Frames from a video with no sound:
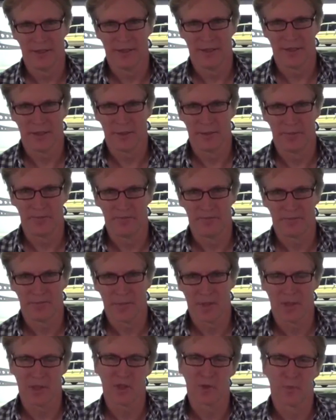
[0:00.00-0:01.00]
um,
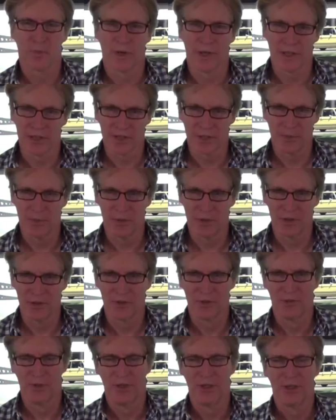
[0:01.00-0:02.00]
disc brakes I put
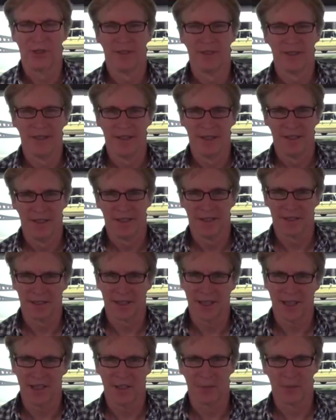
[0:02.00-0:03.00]
in the rear. The
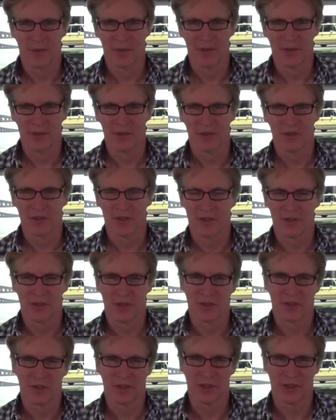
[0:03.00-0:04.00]
calipers
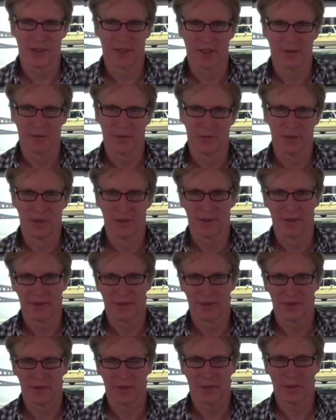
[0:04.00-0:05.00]
just uh, weren't
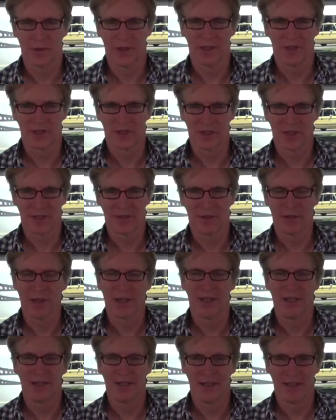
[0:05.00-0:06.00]
quite set
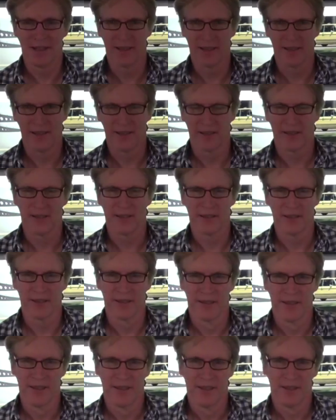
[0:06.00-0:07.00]
right and uh,
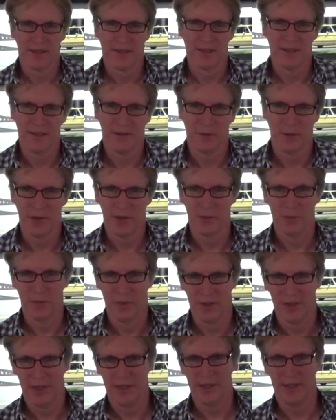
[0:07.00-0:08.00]
the way the
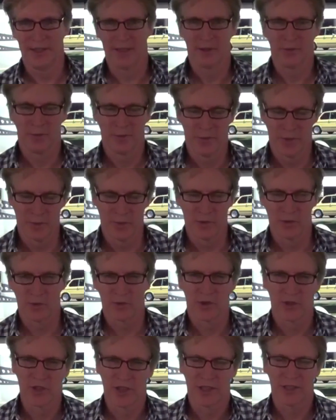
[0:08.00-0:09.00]
bleed nipples
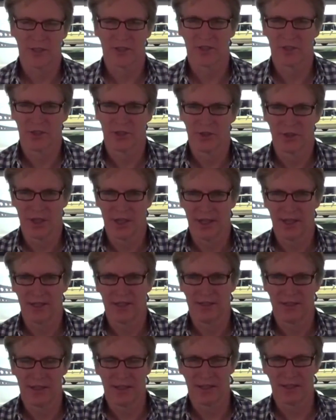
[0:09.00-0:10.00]
were set so I
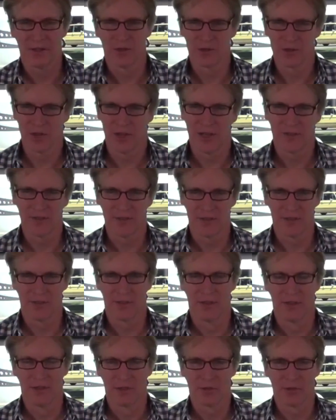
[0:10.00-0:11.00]
had to take those off
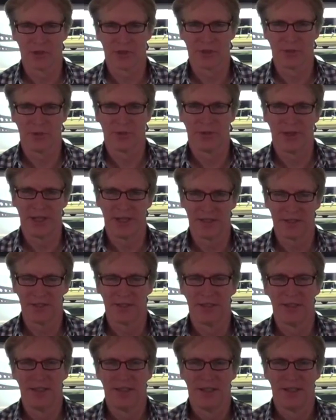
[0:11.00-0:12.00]
and twist them around